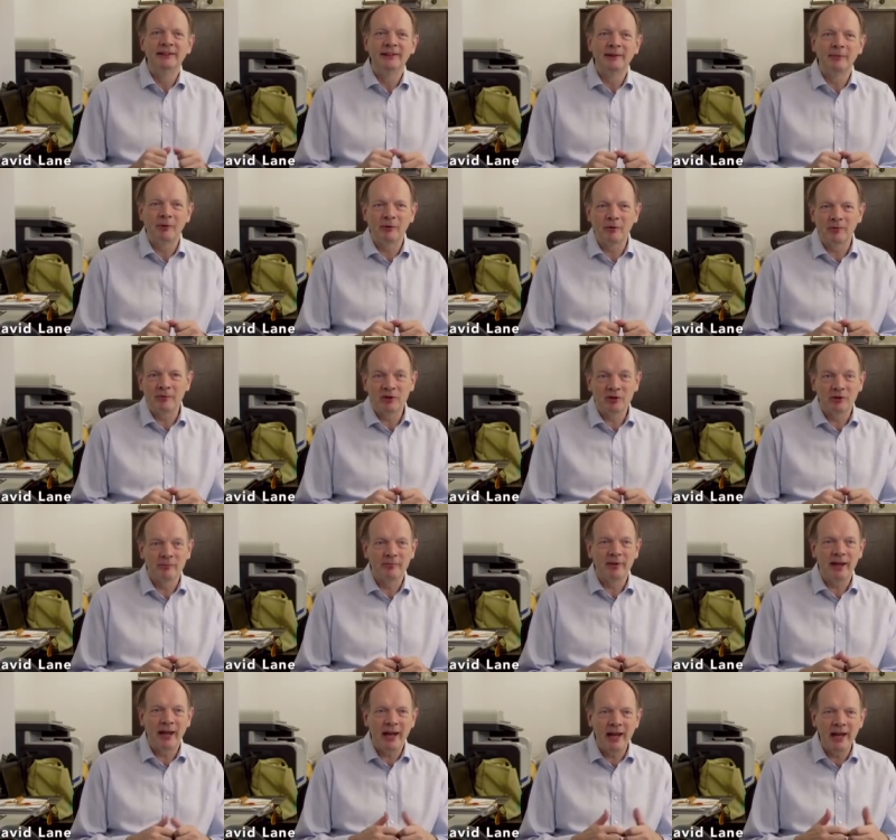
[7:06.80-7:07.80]
And what we should
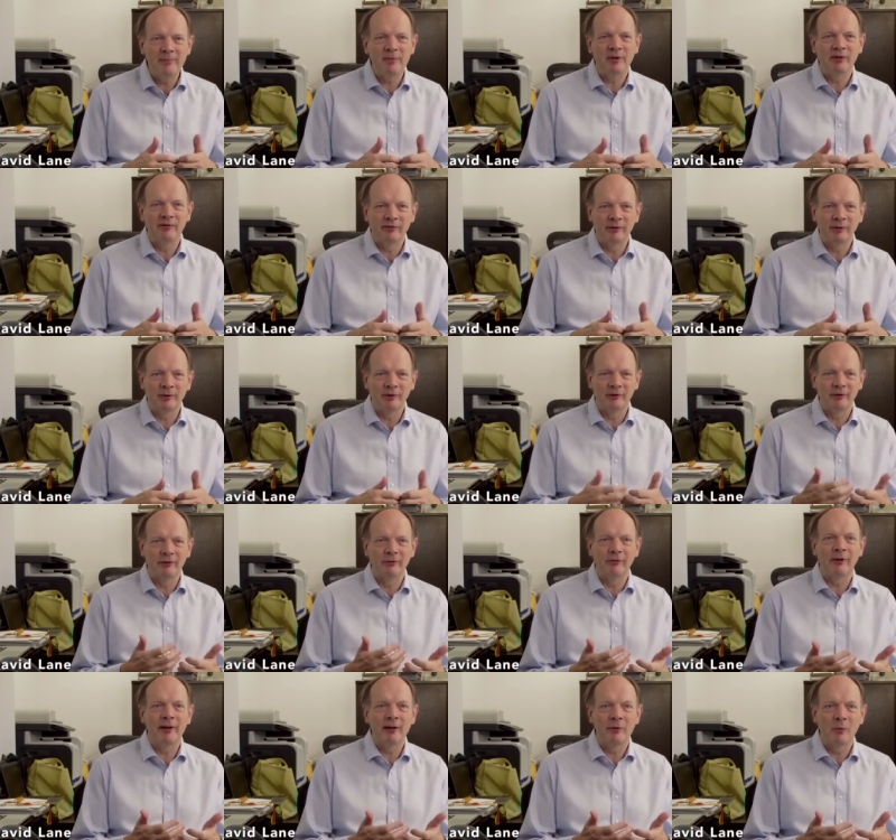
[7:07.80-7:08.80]
be aiming for is
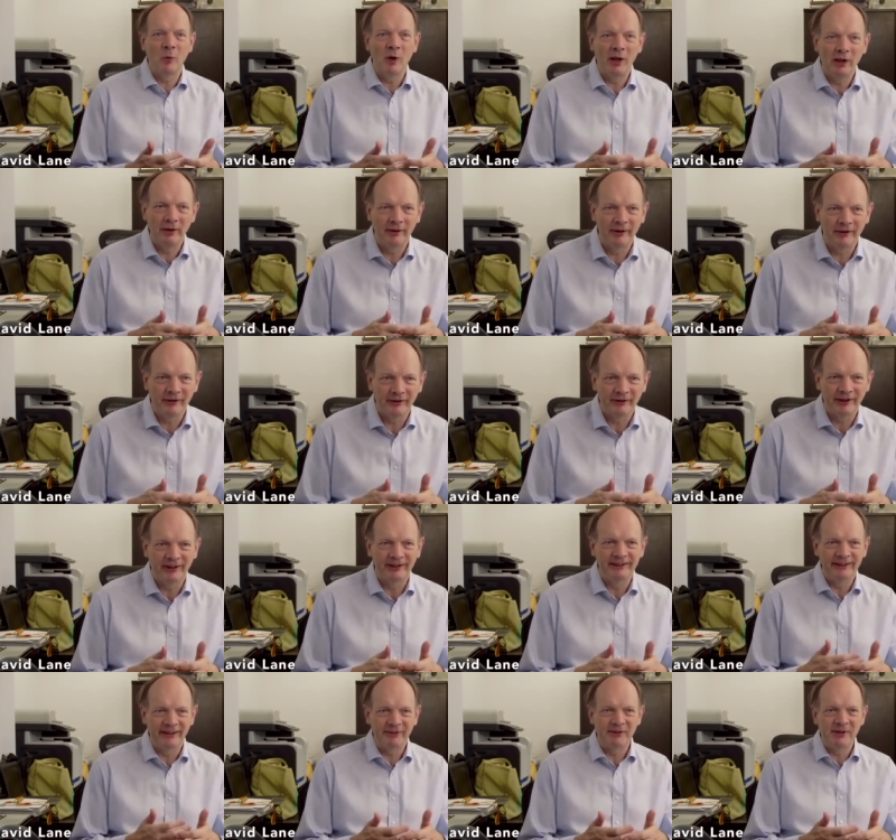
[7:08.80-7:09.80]
great wellness
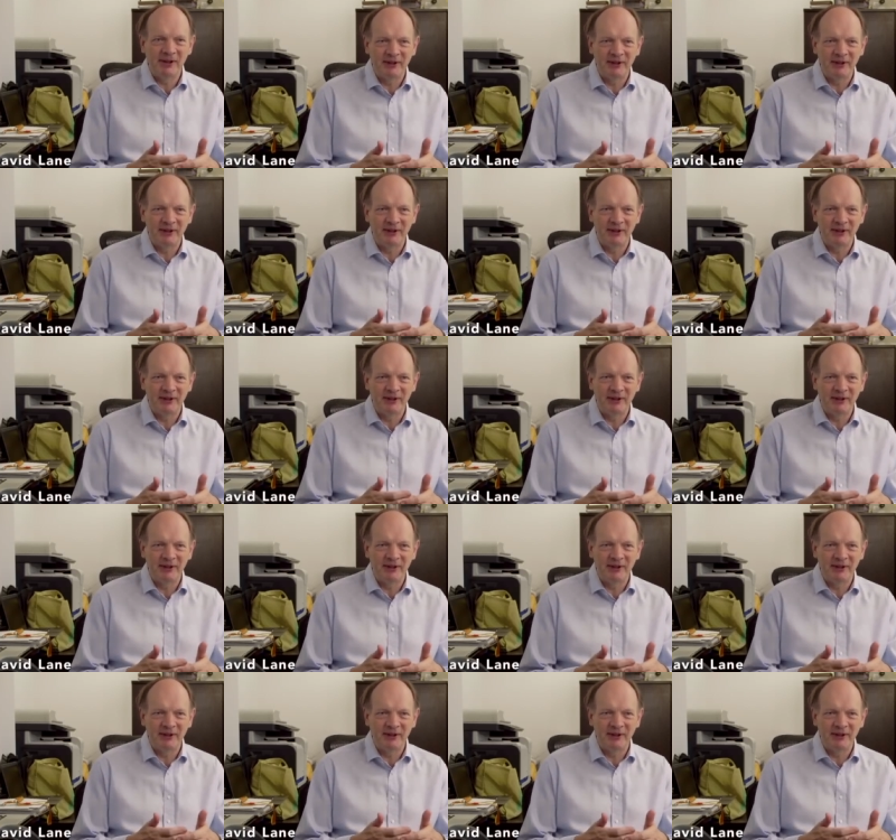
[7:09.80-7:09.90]
and no